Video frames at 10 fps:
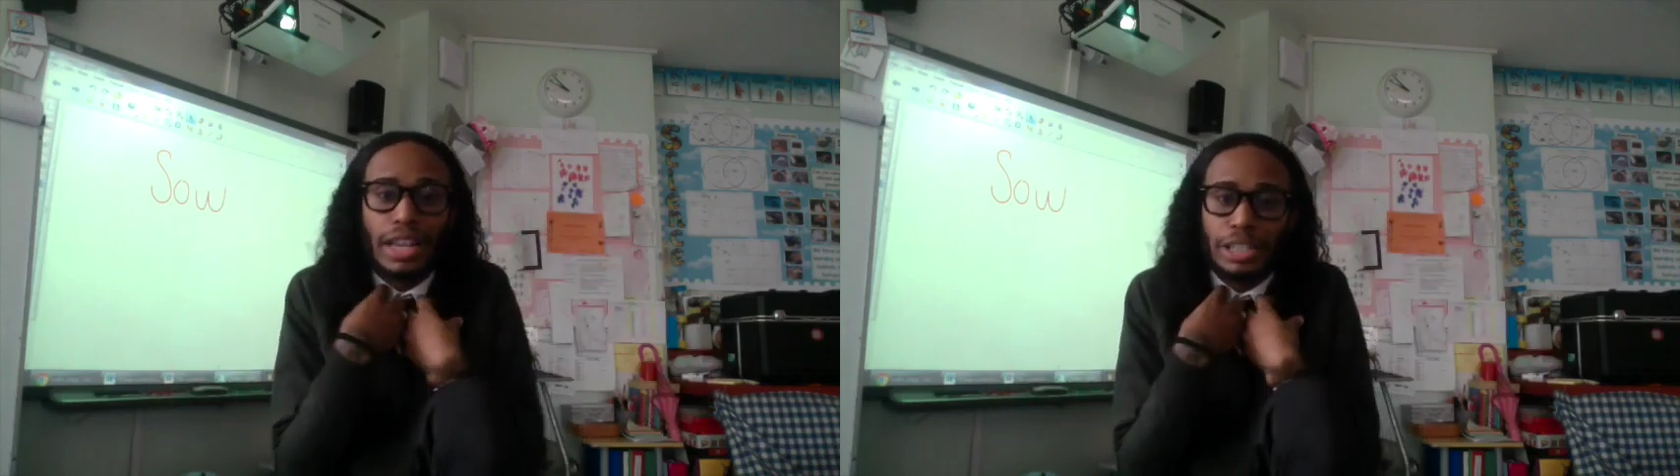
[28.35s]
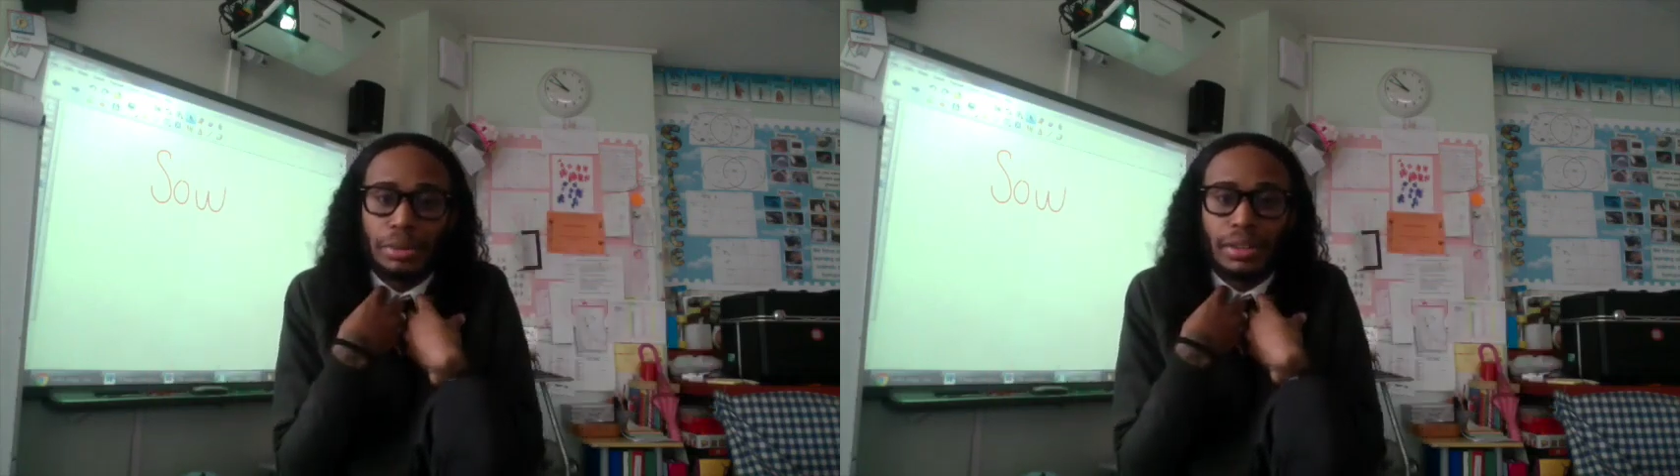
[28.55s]

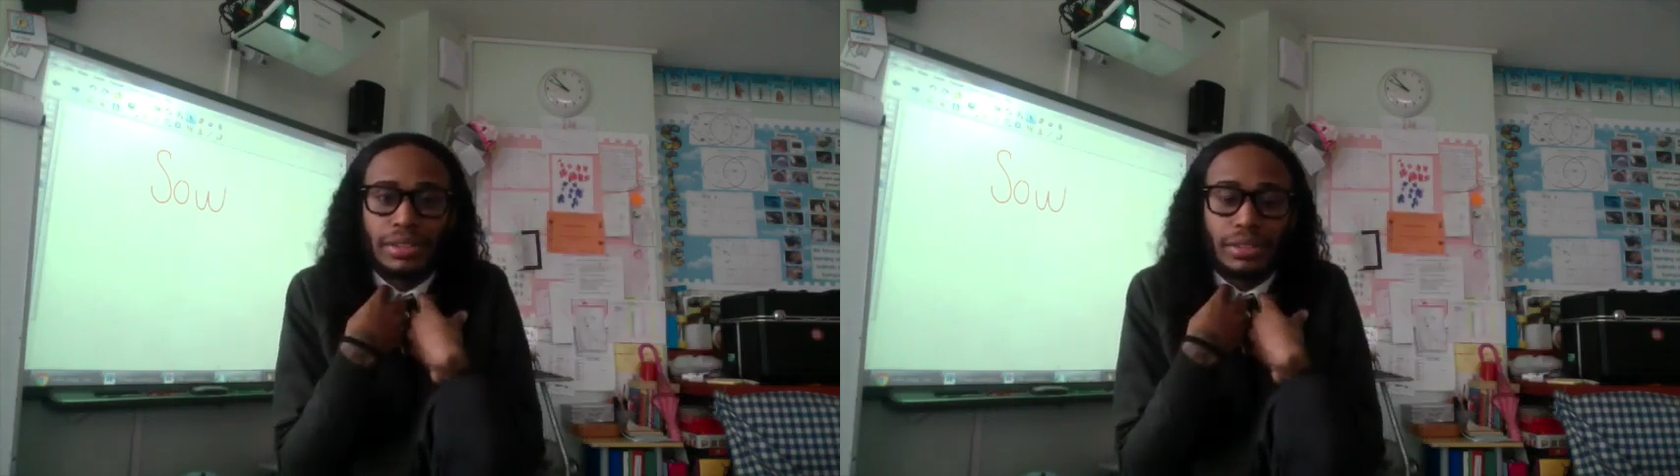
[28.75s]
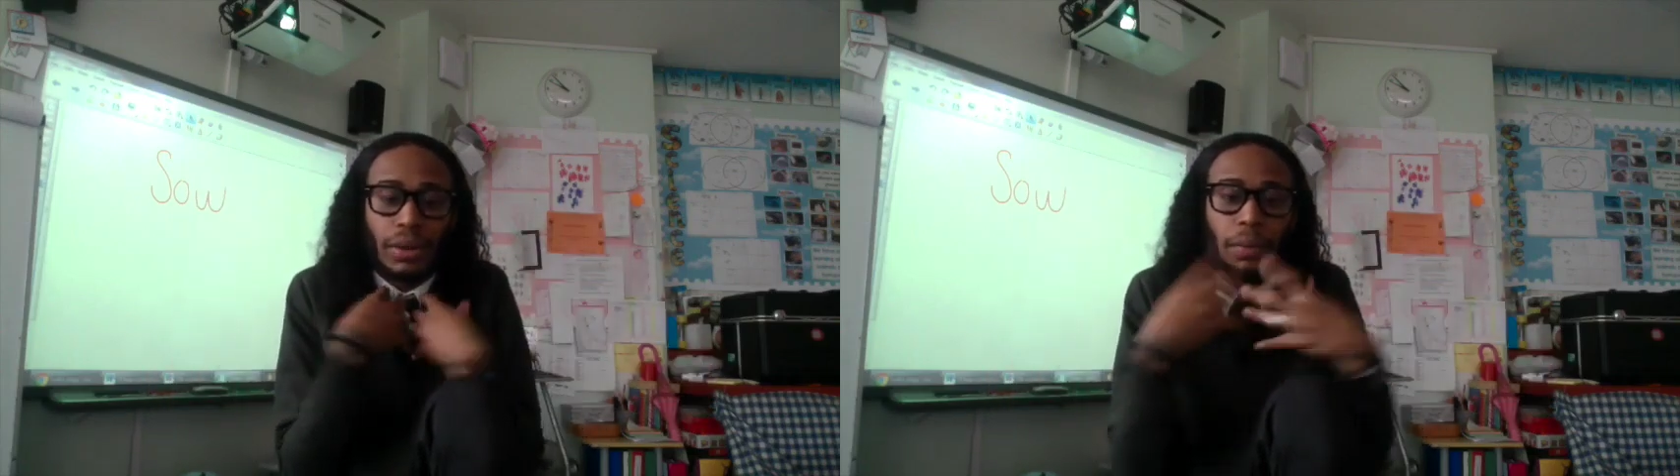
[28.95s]

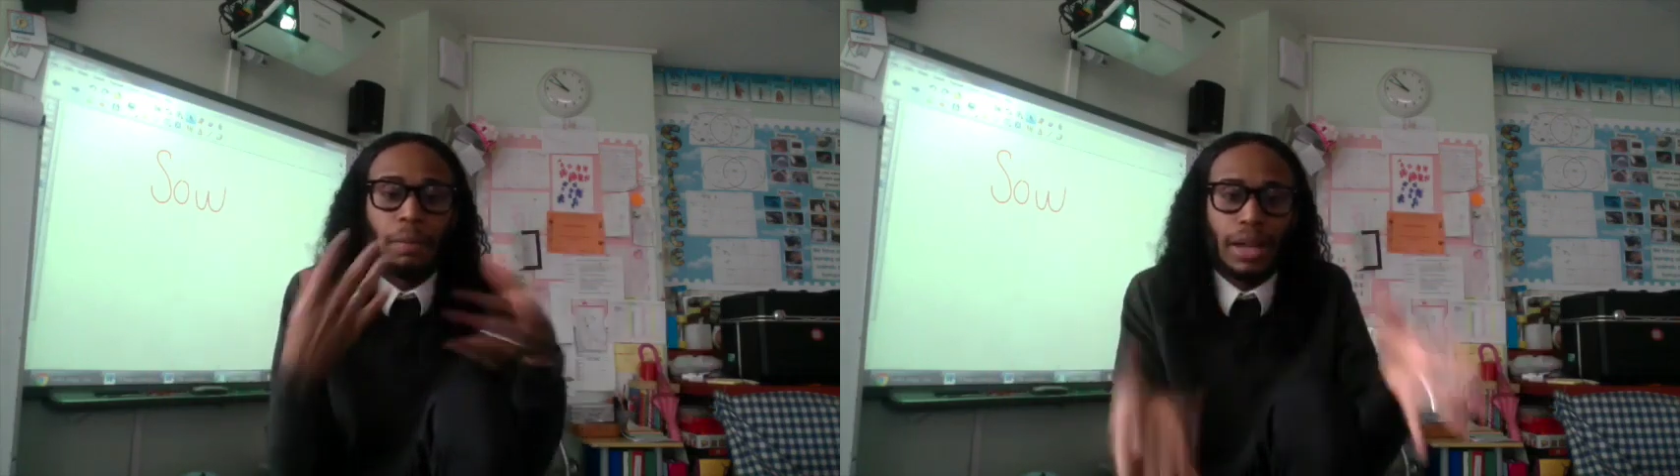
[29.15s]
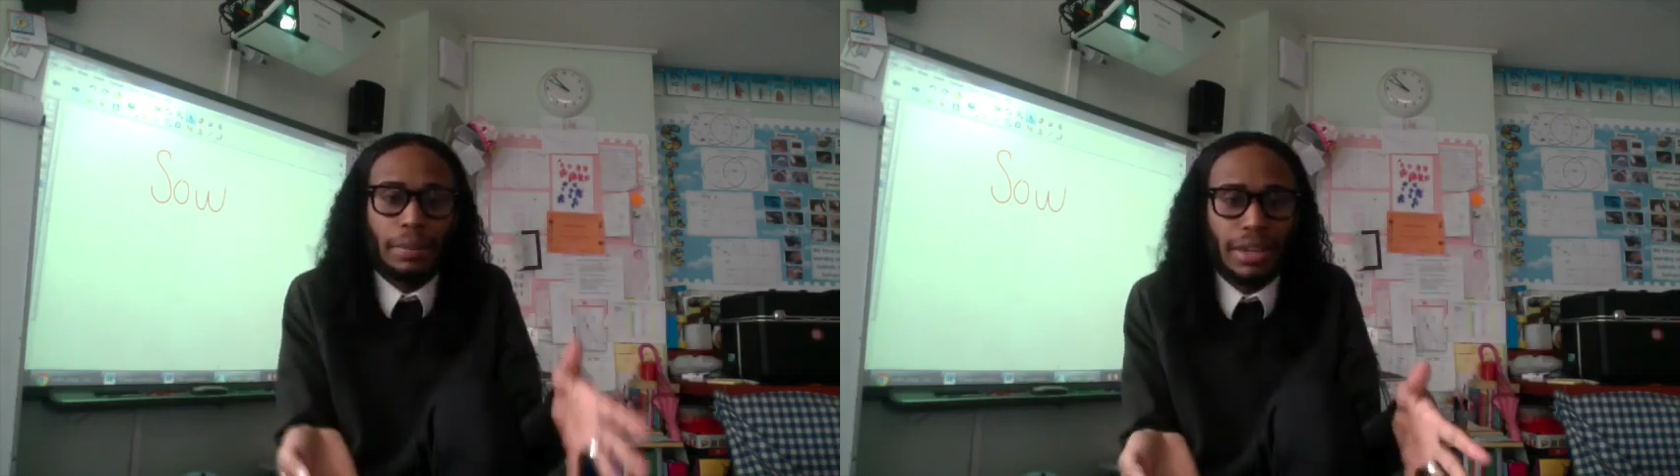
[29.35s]
experience on
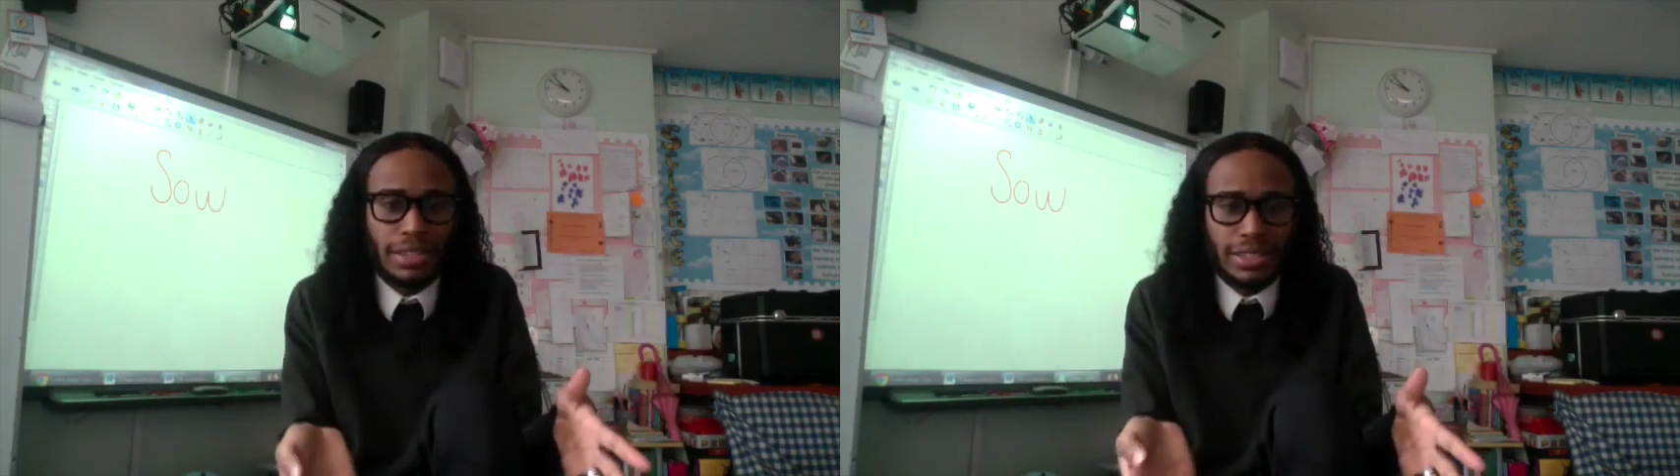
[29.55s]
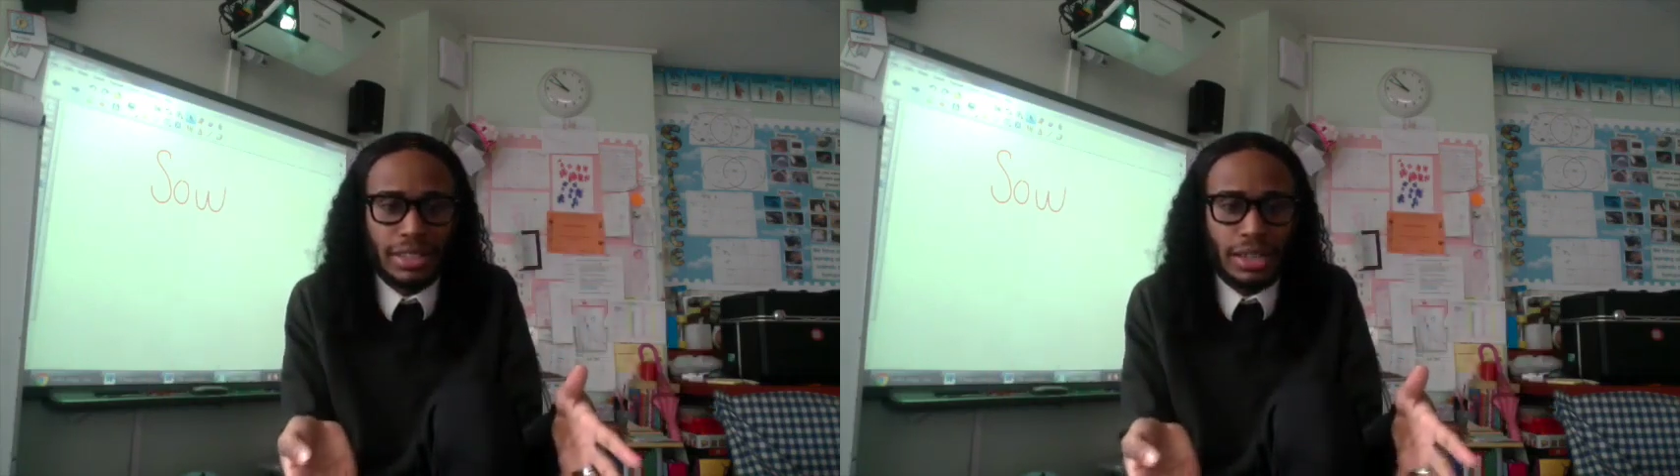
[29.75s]
my
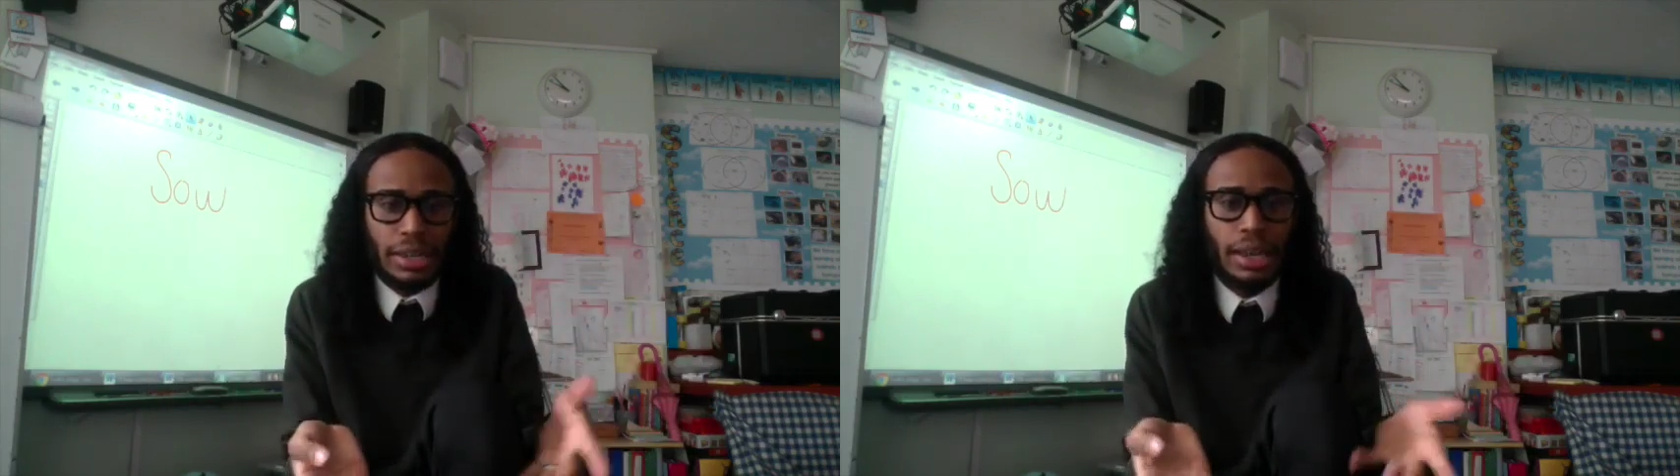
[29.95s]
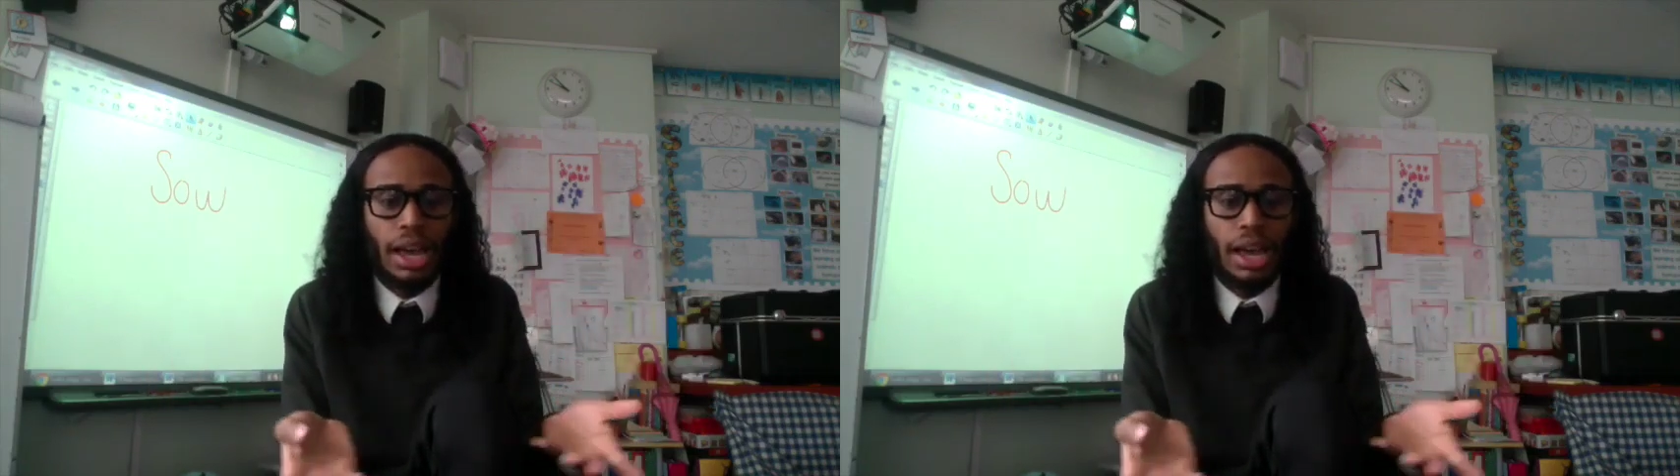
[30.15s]
PGCE.